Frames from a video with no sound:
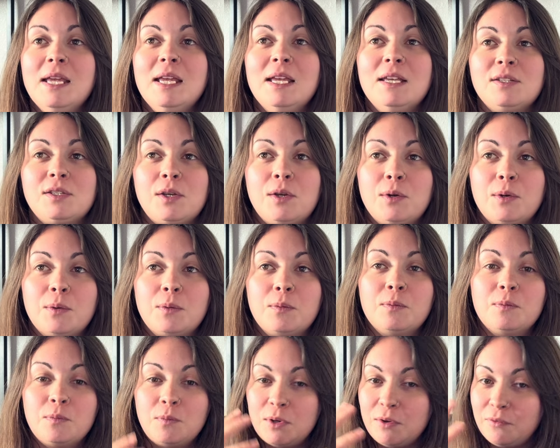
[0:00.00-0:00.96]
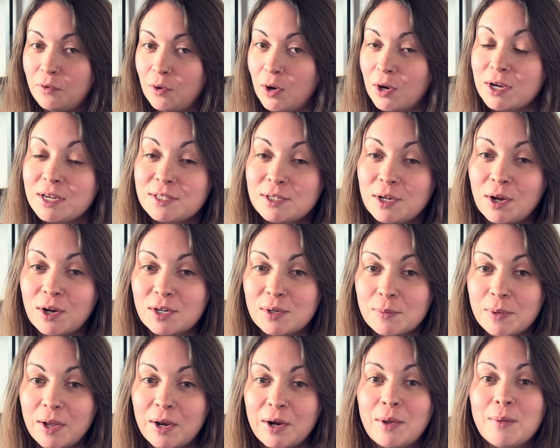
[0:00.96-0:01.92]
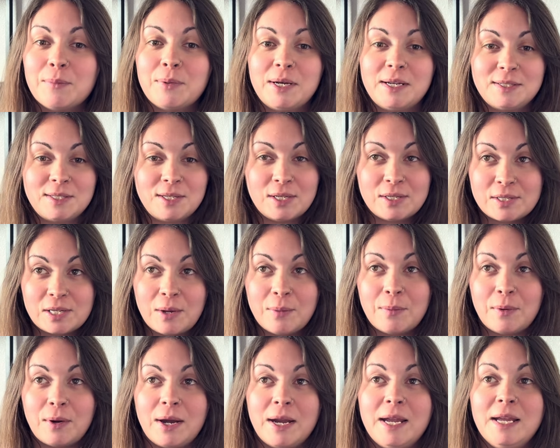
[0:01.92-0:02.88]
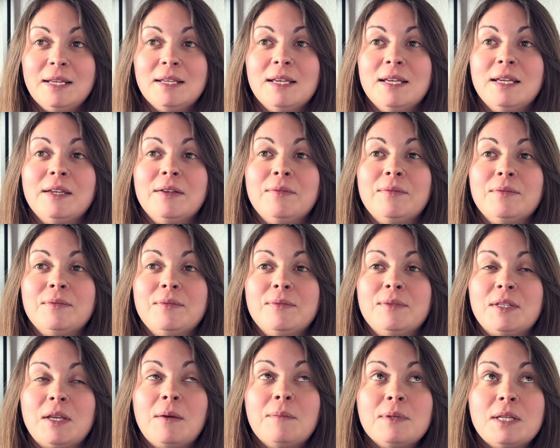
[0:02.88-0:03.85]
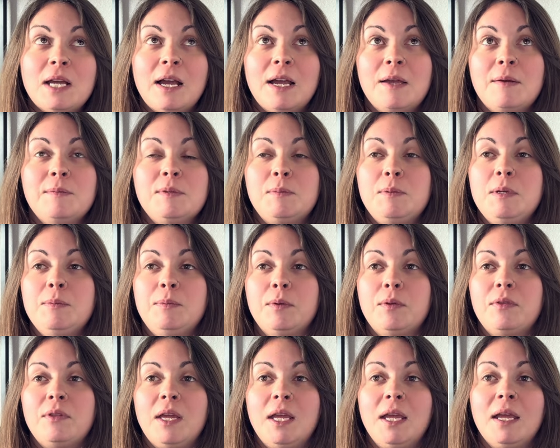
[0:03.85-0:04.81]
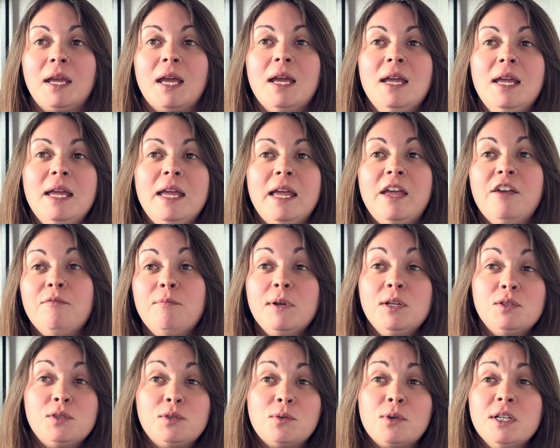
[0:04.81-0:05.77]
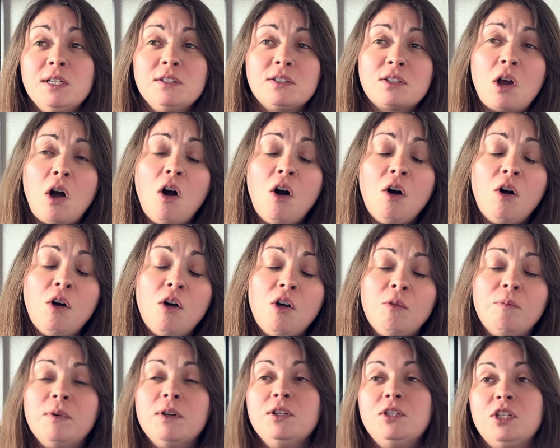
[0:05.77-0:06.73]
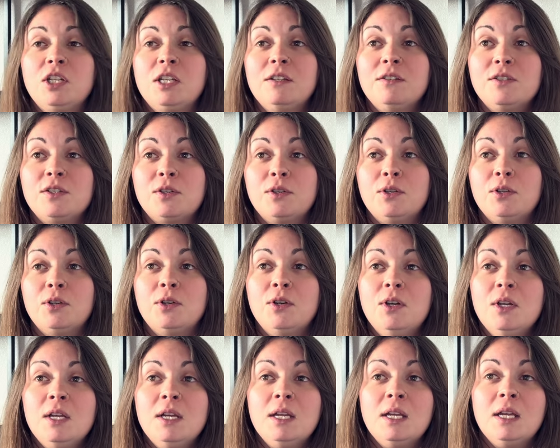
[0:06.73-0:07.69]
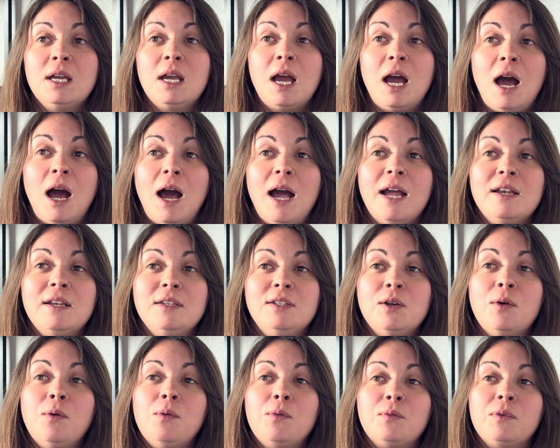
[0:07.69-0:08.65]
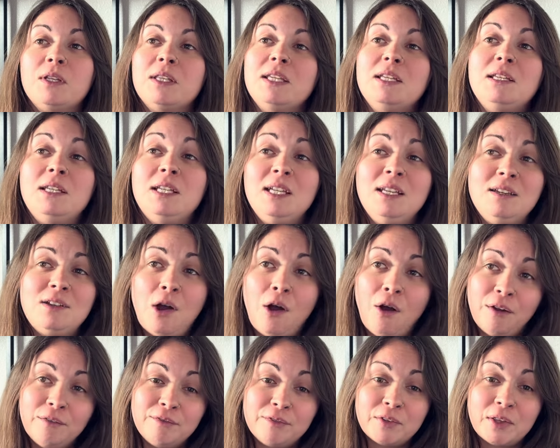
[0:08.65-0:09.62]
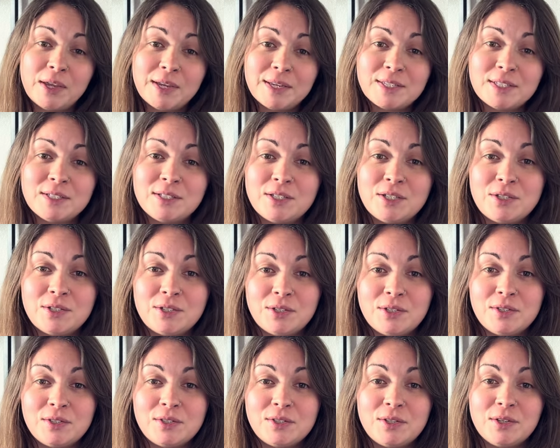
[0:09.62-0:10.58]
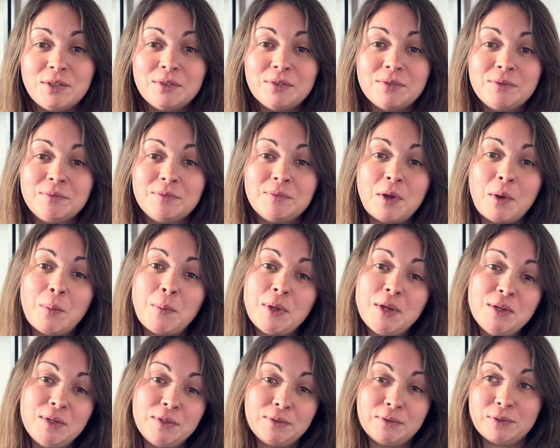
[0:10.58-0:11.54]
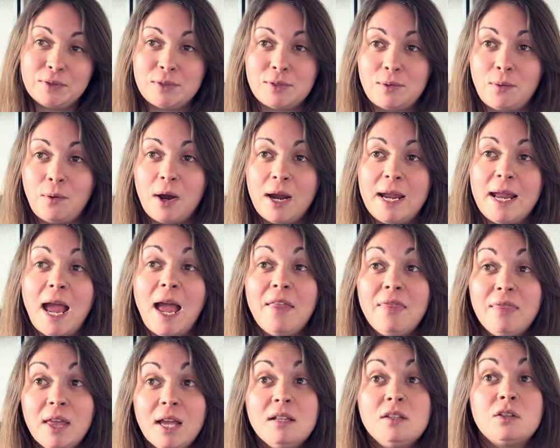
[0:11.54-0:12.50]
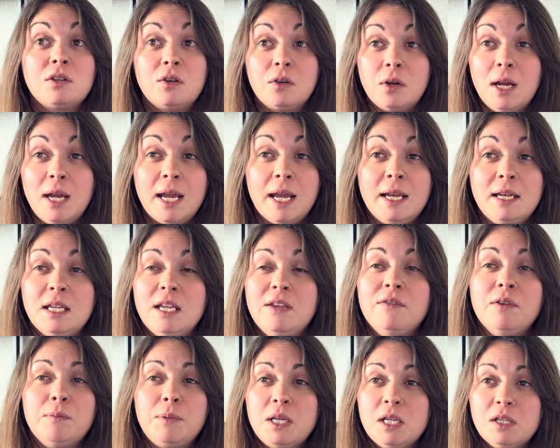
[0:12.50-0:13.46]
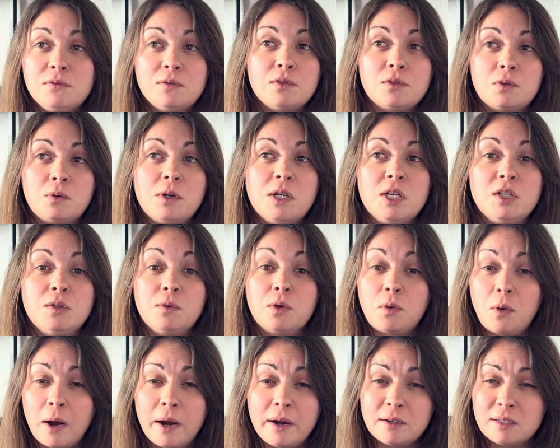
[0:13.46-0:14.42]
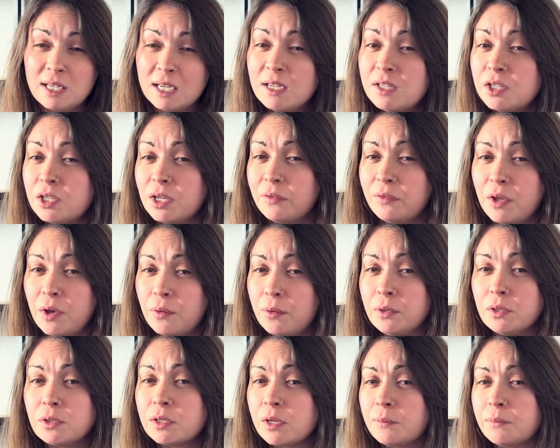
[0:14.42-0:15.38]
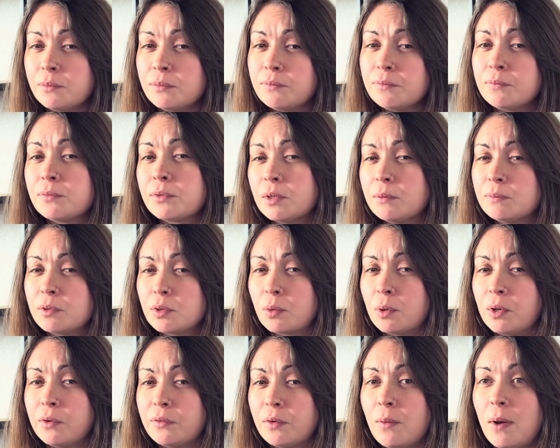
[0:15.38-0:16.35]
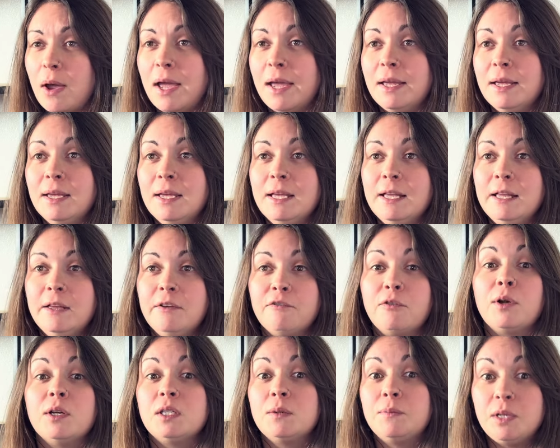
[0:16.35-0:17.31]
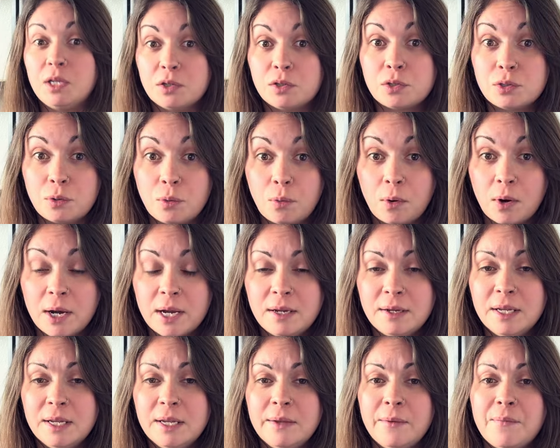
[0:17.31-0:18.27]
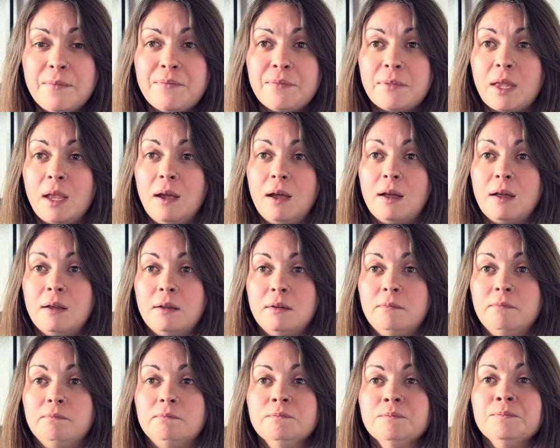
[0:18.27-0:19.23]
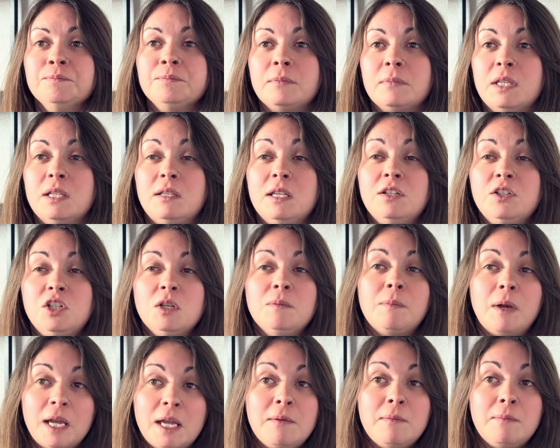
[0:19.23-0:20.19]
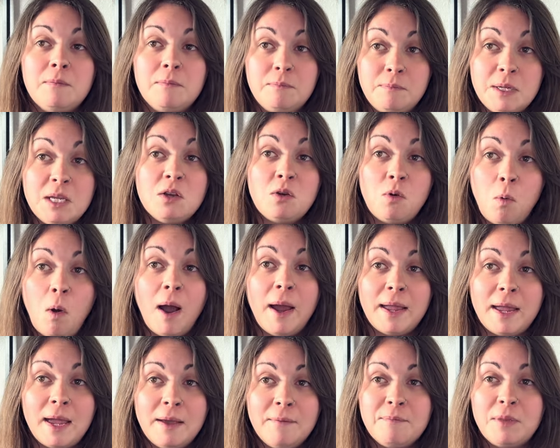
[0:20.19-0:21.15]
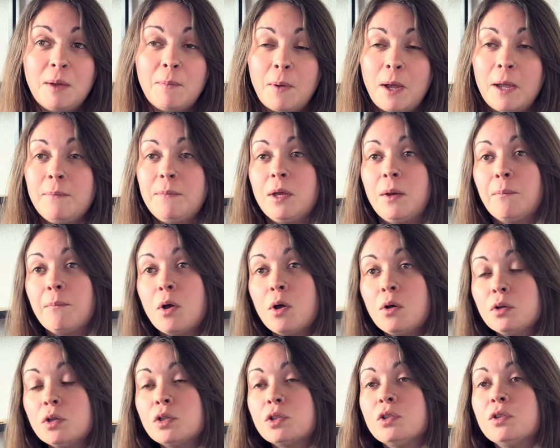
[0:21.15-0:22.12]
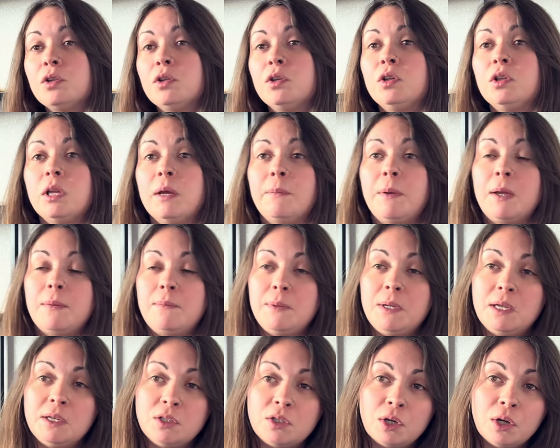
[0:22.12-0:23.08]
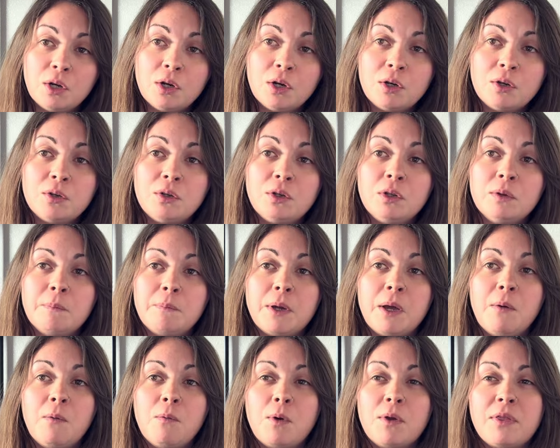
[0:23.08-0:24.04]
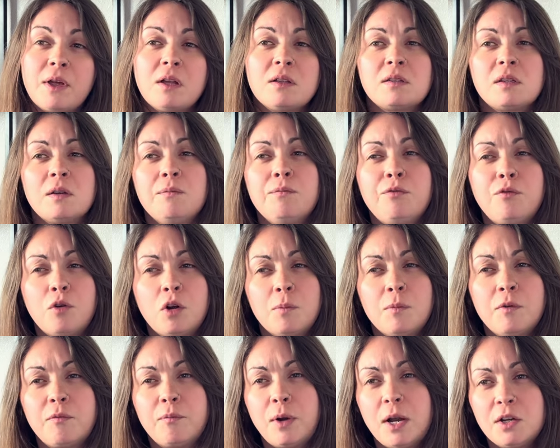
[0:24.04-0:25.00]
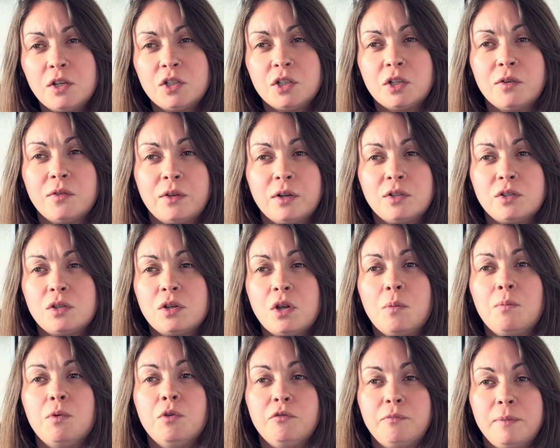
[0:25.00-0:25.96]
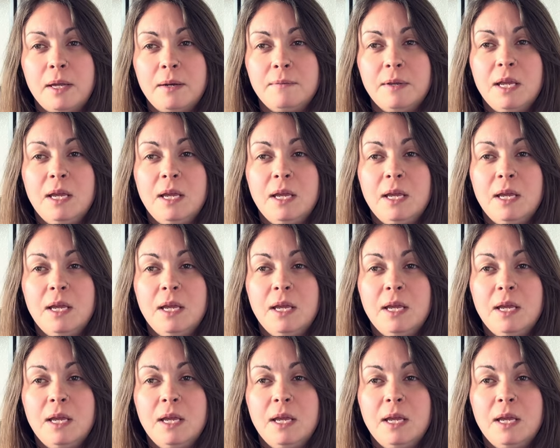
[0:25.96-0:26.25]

So we've already talked about it, but as a summary, sometimes people think if my story is calm or gentle, I don't really need conflict. It's just a peaceful story. And that's great. Even peaceful stories require tension, though, in some sort of a way for it to be a story. The tension might be quiet. It might be emotional. It might be internal. But without some form of pressure, there's no movement.